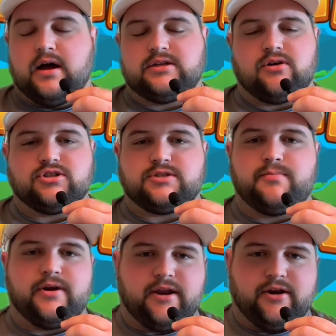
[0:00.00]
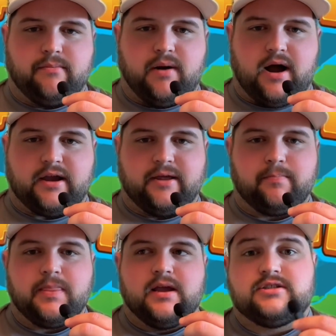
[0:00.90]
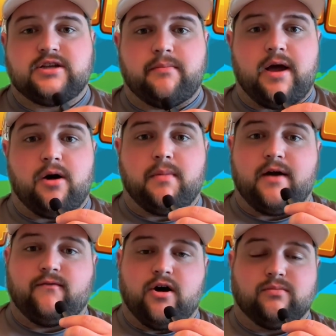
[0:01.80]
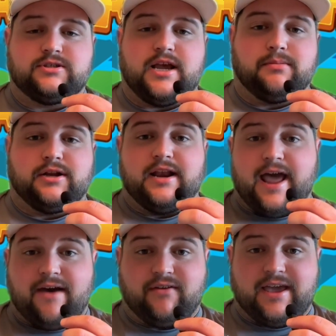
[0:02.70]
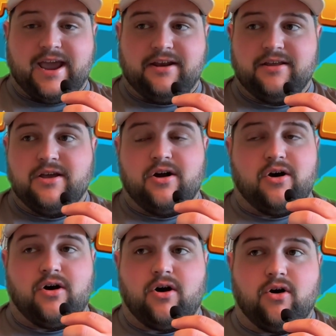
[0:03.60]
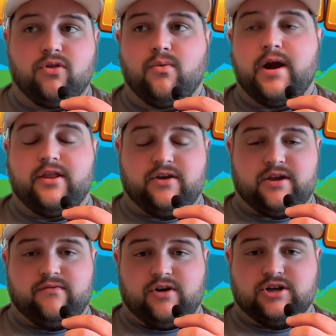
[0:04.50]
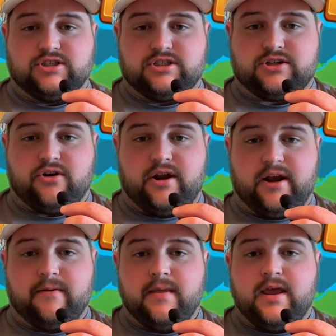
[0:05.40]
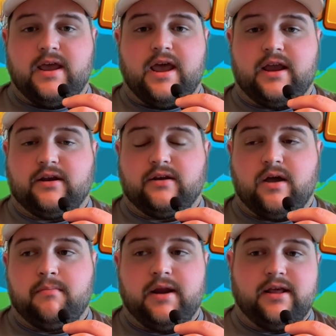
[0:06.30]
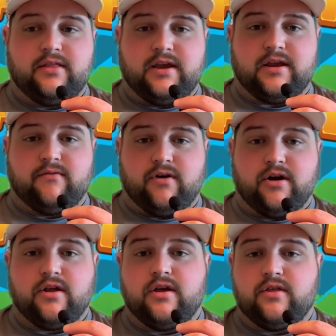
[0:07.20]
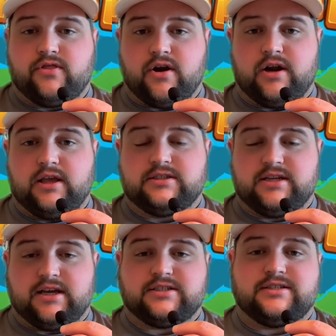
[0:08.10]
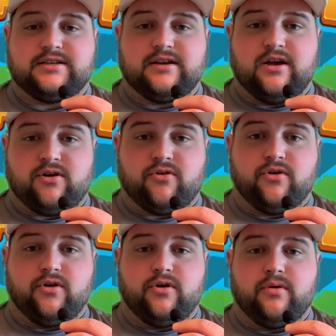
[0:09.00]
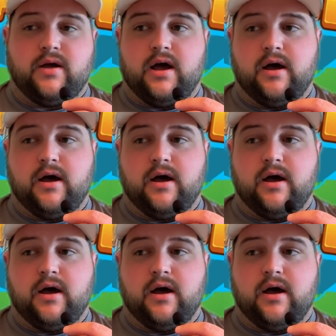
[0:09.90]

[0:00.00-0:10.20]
Don't just put it in your pocket. Somehow, my phone was able to navigate all the way to the conversion screen and immediately convert 36 accrued